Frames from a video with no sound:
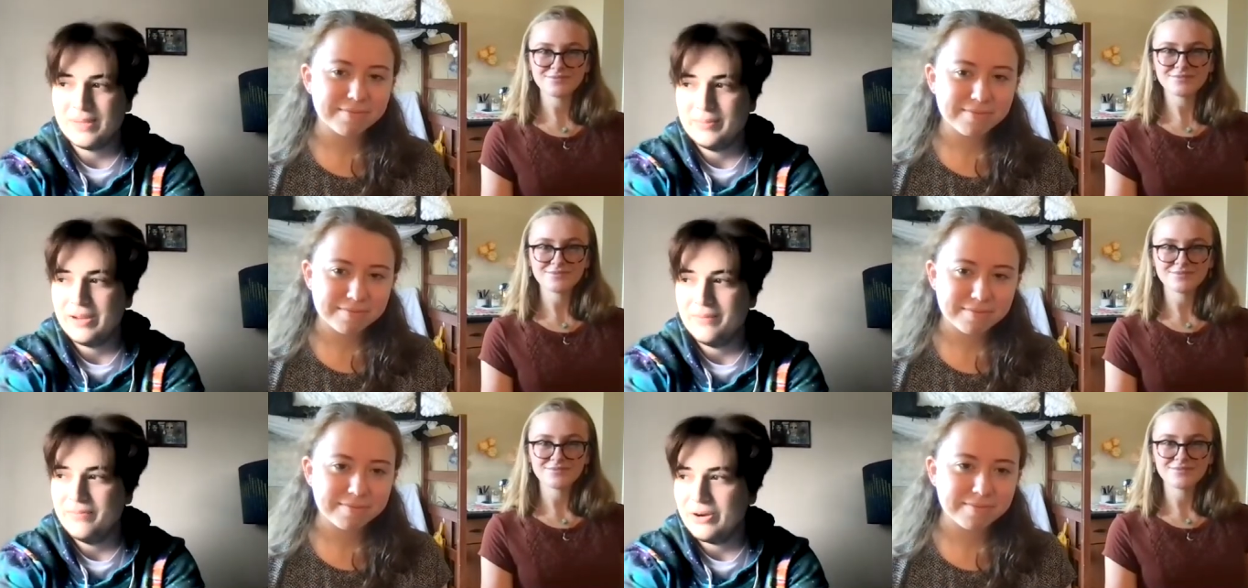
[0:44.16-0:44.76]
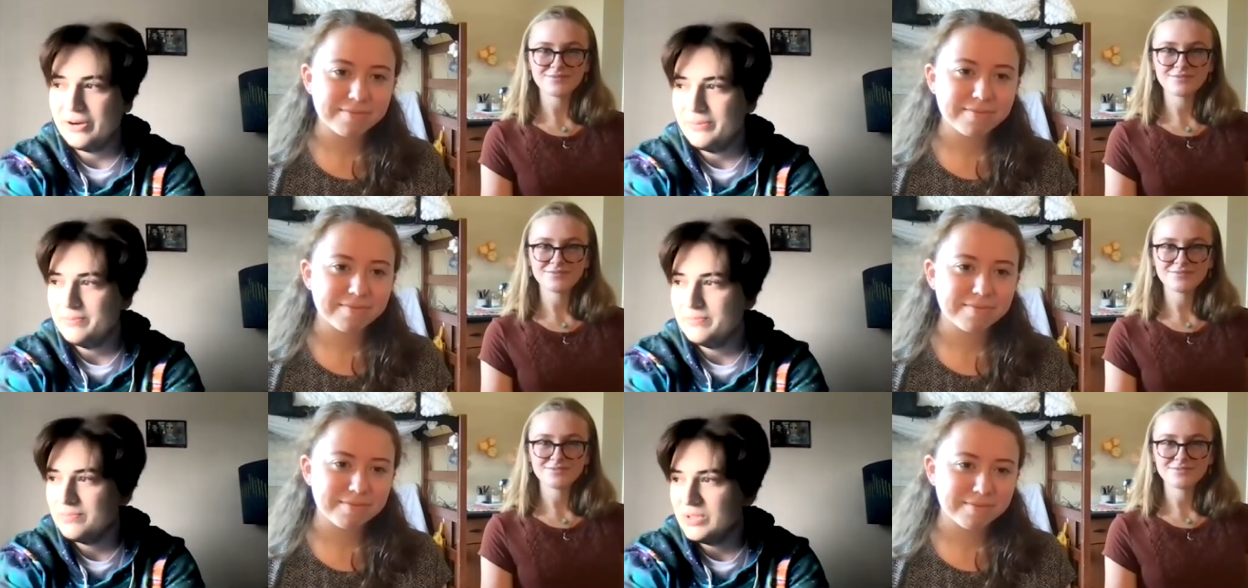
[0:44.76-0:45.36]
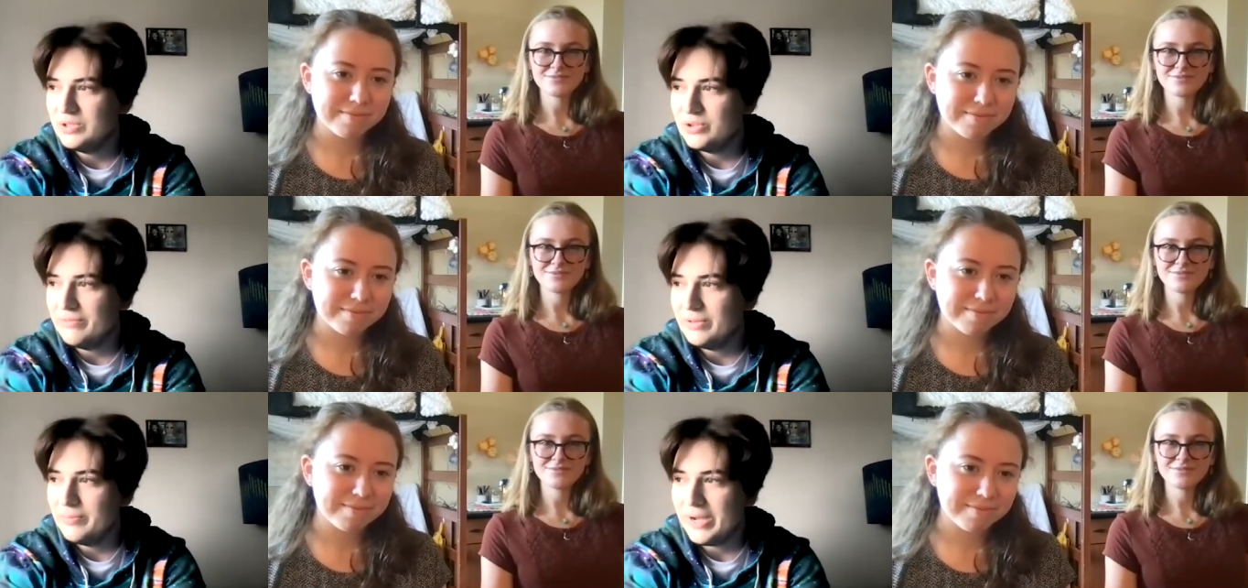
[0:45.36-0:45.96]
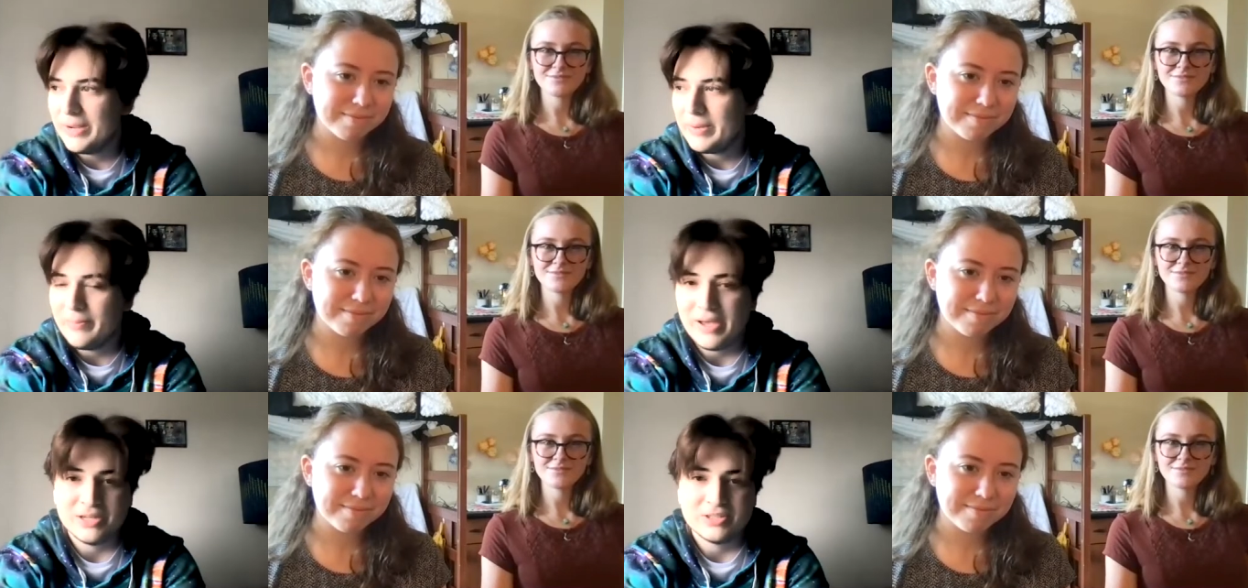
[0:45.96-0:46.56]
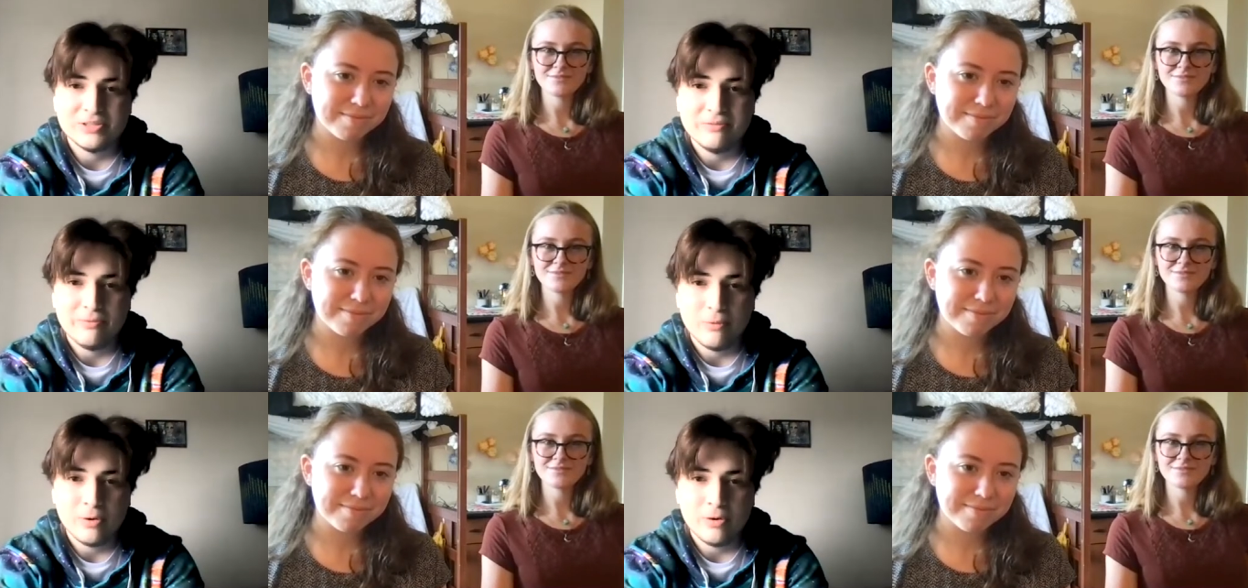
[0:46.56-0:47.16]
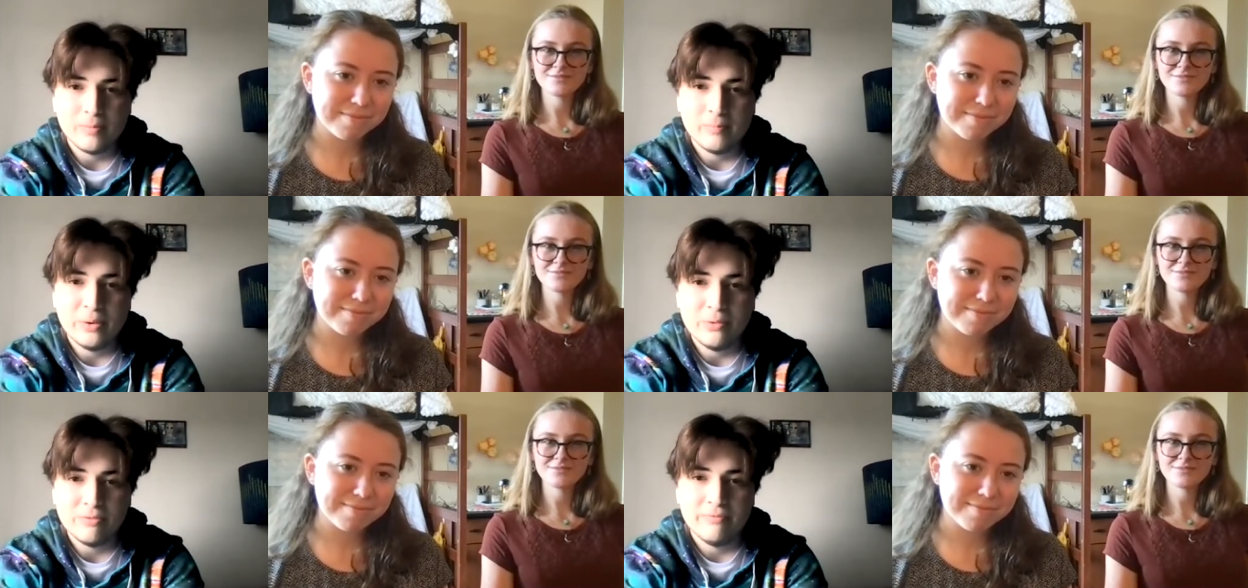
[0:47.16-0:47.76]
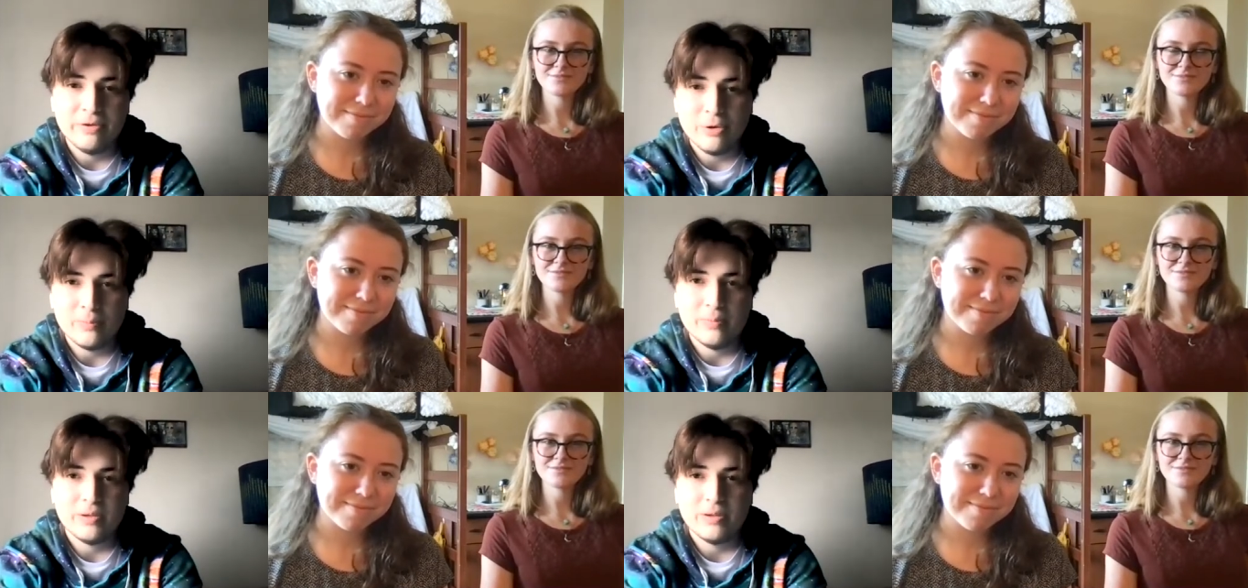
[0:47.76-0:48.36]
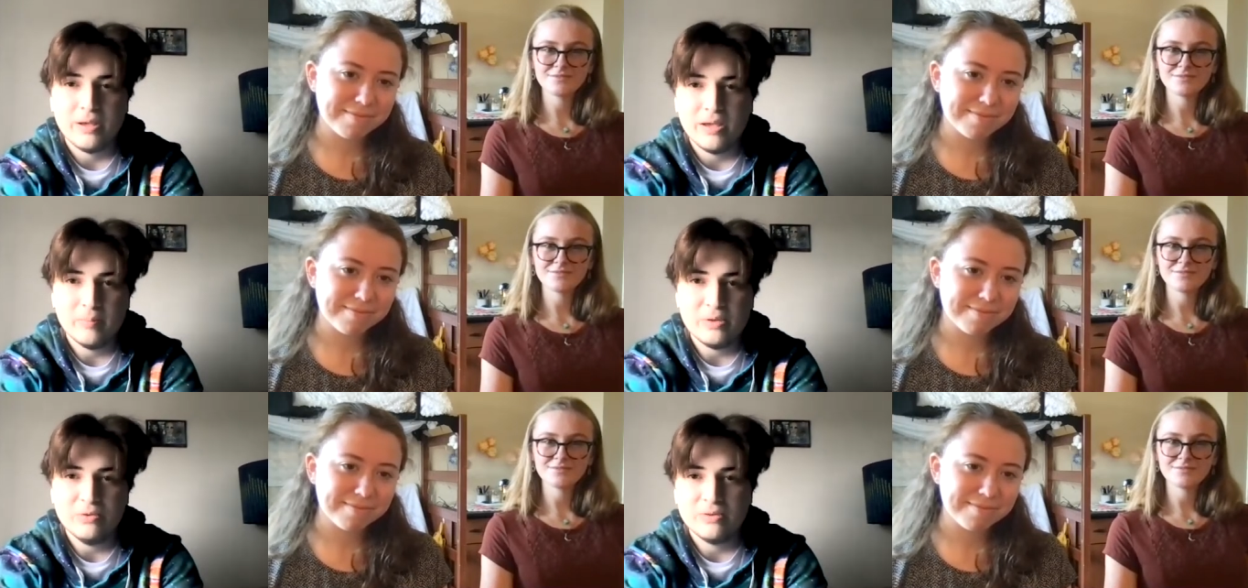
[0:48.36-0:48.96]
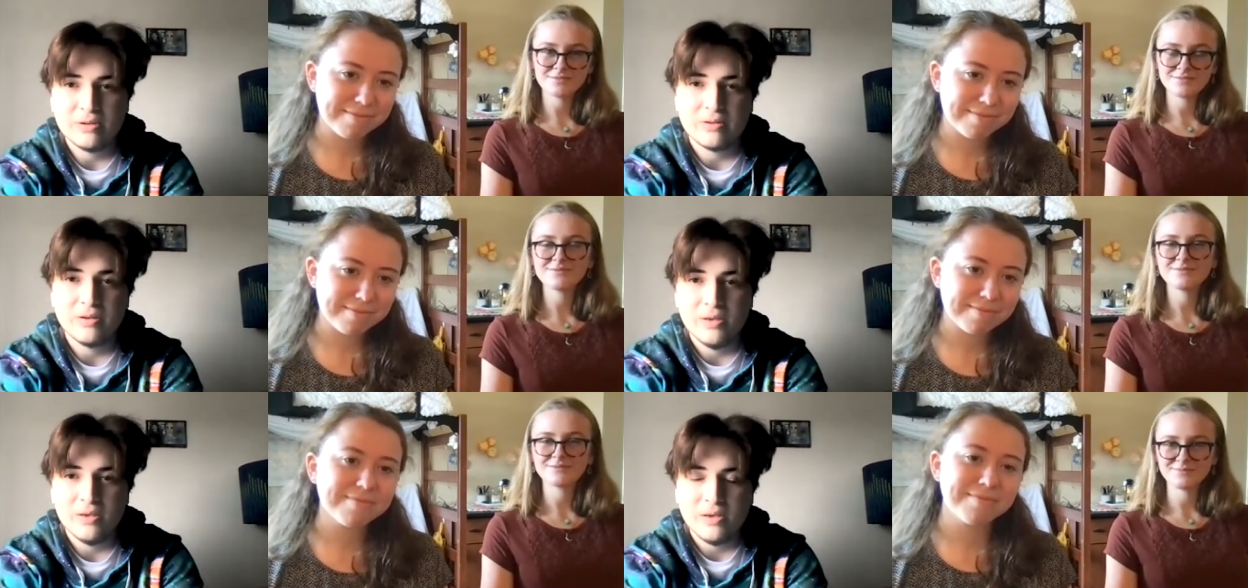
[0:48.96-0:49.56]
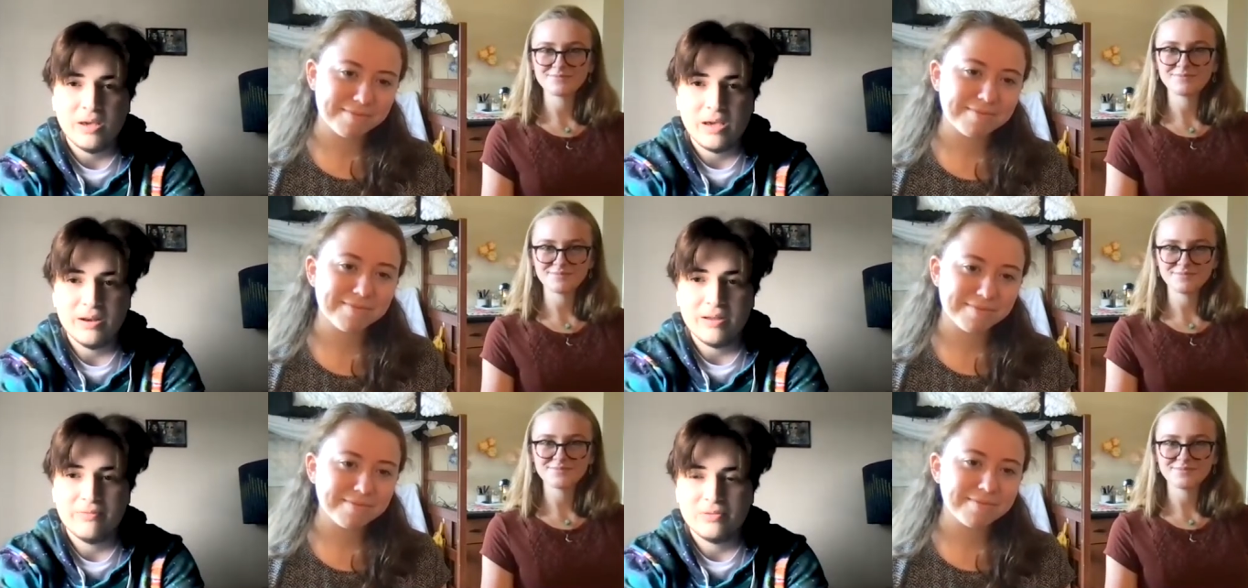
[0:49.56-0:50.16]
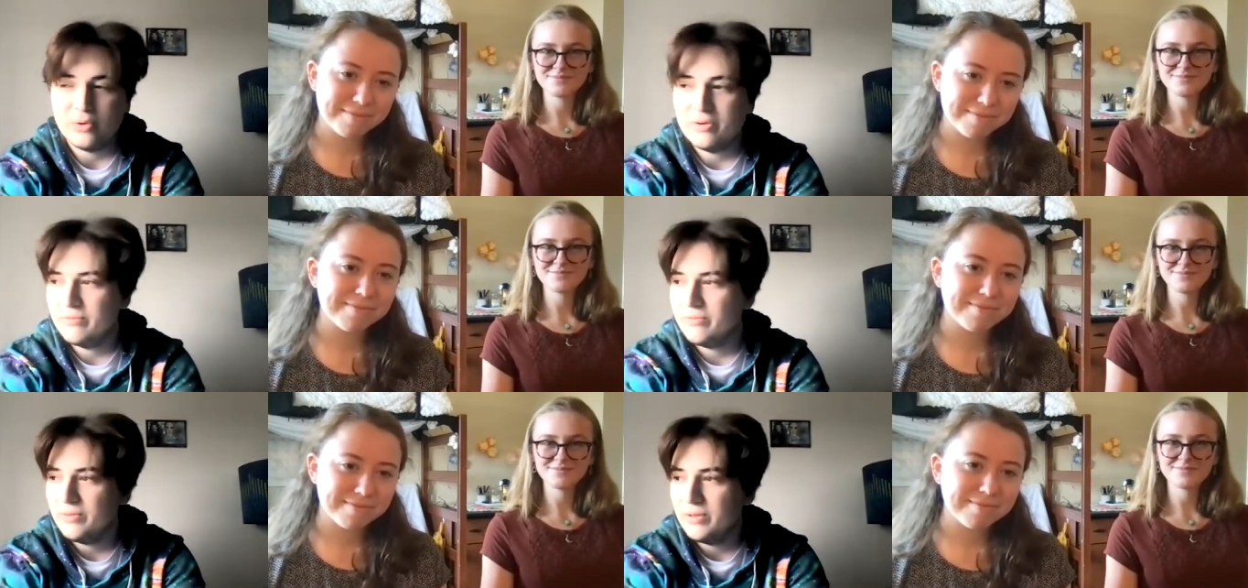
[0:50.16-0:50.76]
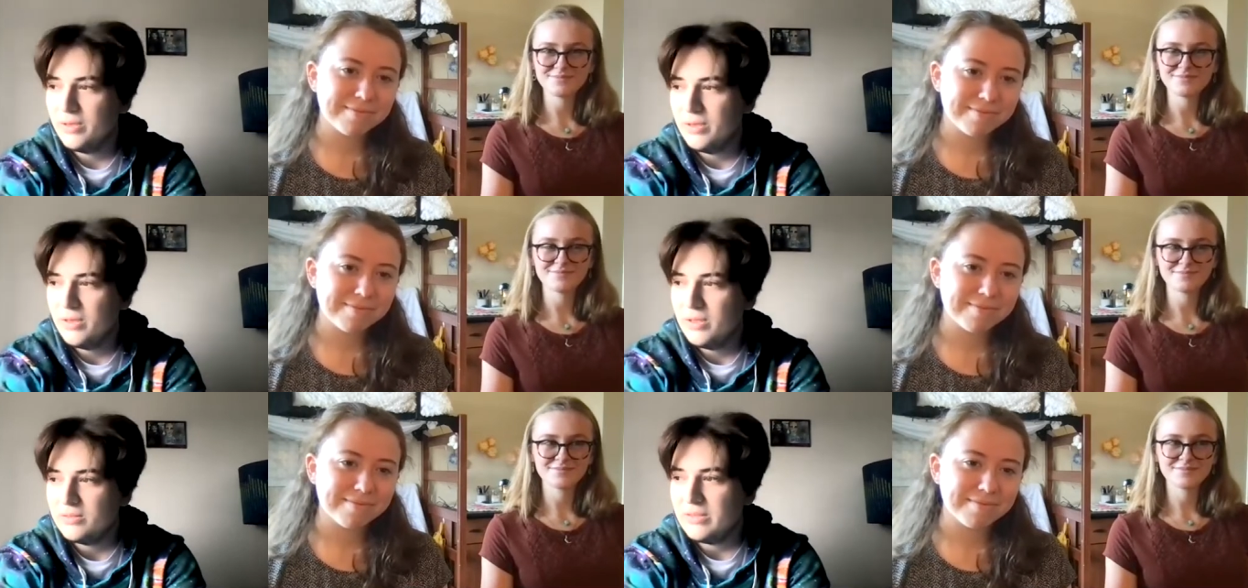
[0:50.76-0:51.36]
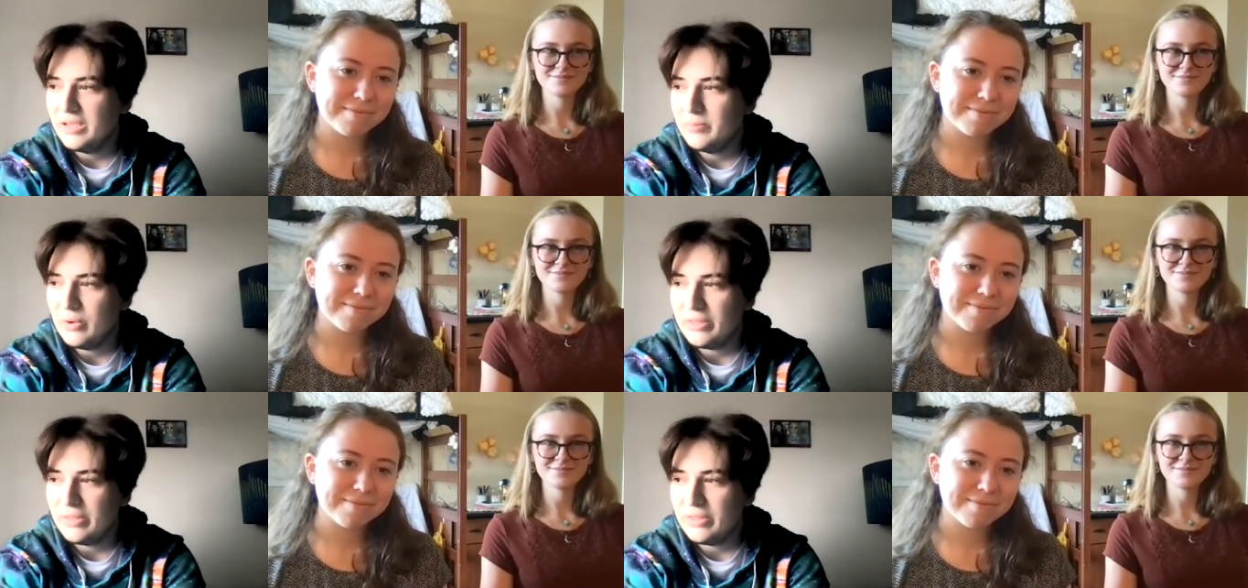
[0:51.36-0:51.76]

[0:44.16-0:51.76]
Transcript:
Speaker 1: I mean, I'm very driven by my passion for both film and music, and I've sort of taken both